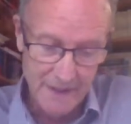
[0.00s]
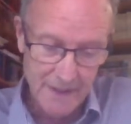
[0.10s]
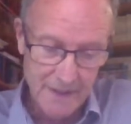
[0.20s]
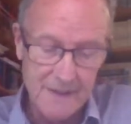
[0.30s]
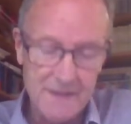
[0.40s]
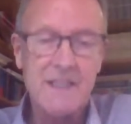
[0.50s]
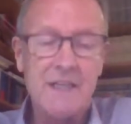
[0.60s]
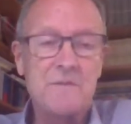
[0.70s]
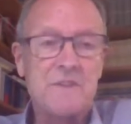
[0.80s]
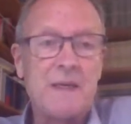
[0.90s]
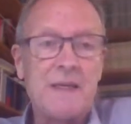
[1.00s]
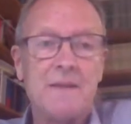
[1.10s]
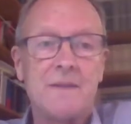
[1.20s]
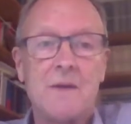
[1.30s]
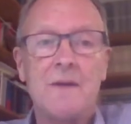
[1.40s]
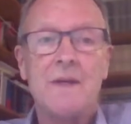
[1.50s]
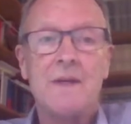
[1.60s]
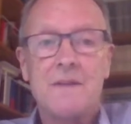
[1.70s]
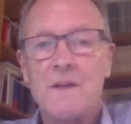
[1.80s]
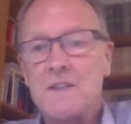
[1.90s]
It seems to be that
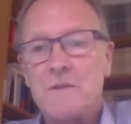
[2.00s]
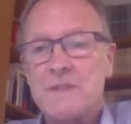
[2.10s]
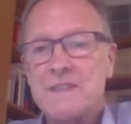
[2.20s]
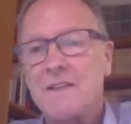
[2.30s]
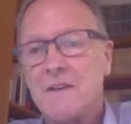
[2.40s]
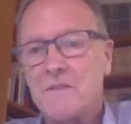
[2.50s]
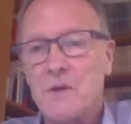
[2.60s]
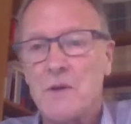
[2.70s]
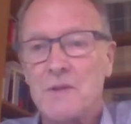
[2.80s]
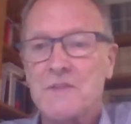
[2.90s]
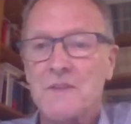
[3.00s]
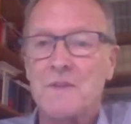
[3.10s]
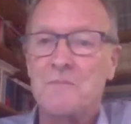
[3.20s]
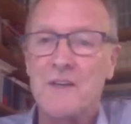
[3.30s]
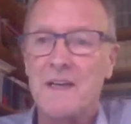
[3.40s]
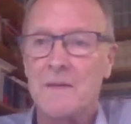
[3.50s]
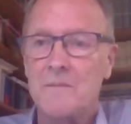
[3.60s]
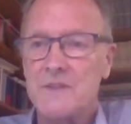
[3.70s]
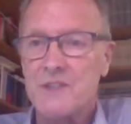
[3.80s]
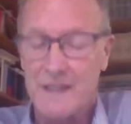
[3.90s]
30% of the cost of the bringing up the
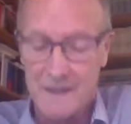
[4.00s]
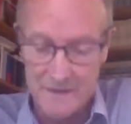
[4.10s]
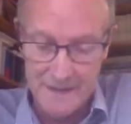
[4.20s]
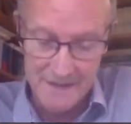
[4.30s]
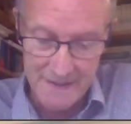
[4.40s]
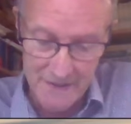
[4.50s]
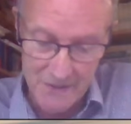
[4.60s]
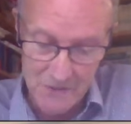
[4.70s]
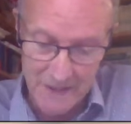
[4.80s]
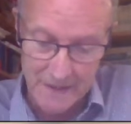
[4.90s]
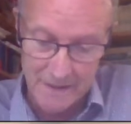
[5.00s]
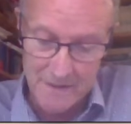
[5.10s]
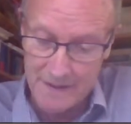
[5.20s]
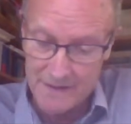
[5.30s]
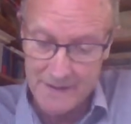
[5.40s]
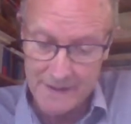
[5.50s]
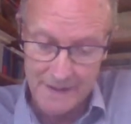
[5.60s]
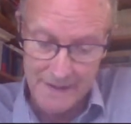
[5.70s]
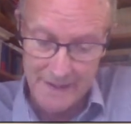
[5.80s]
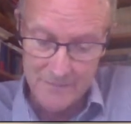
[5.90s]
child doesn't do that, and I think it
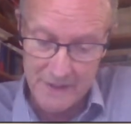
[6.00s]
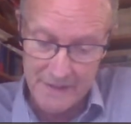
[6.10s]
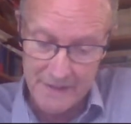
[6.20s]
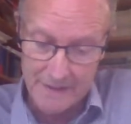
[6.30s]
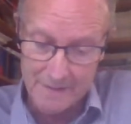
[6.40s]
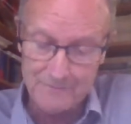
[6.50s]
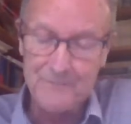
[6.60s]
can be done.